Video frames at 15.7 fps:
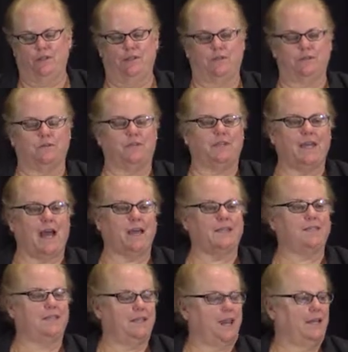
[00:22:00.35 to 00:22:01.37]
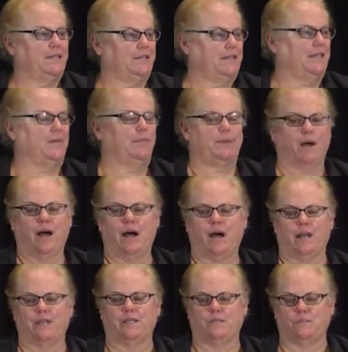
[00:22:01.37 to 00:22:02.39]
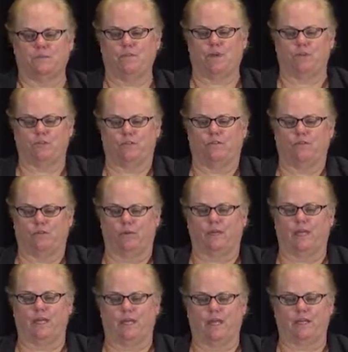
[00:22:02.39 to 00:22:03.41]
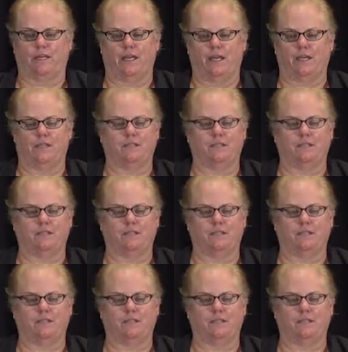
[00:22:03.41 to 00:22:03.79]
So that's the idea behind this measure of looking at that.